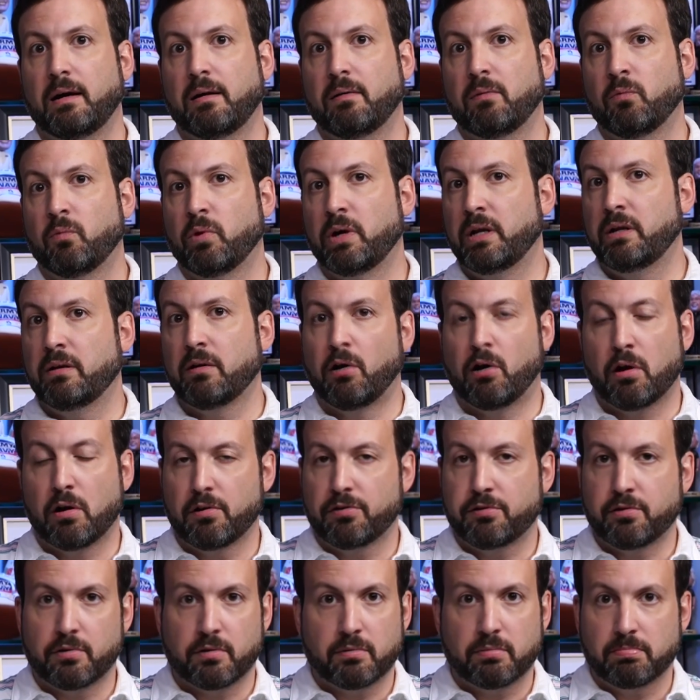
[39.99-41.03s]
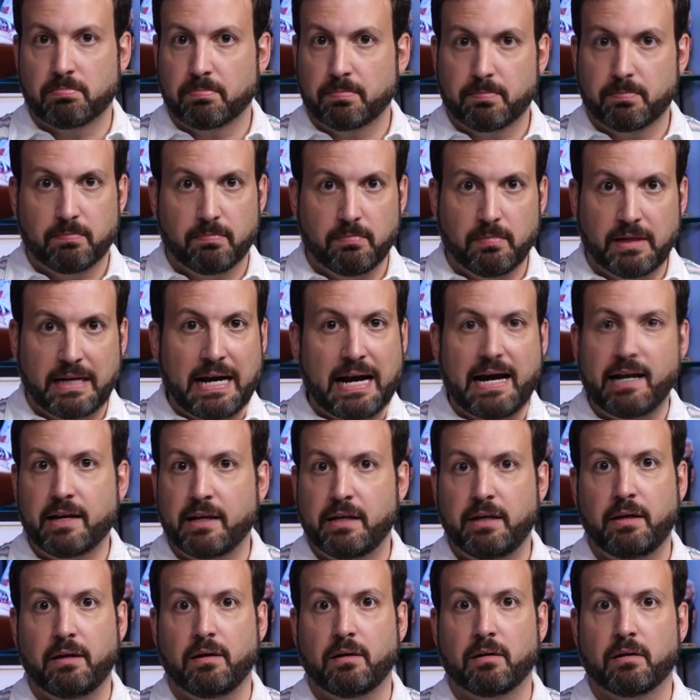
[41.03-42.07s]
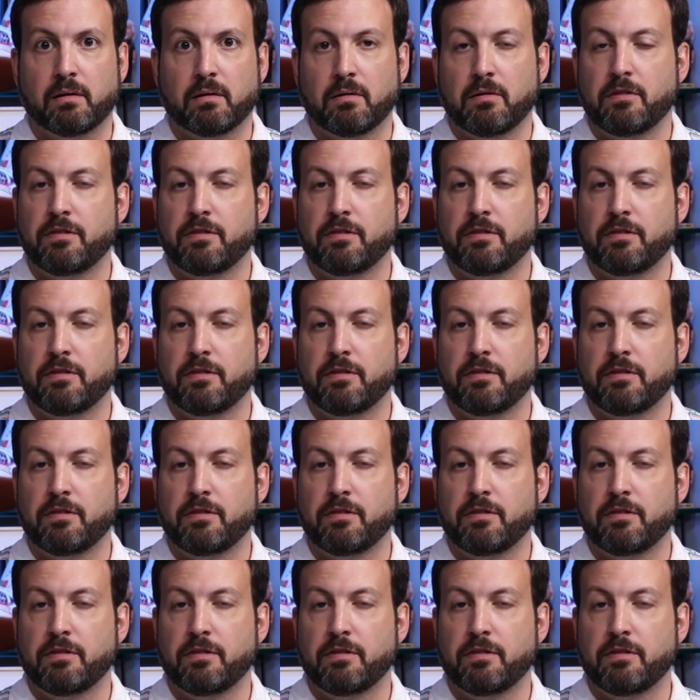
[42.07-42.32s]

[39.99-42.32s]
when Arthur got here,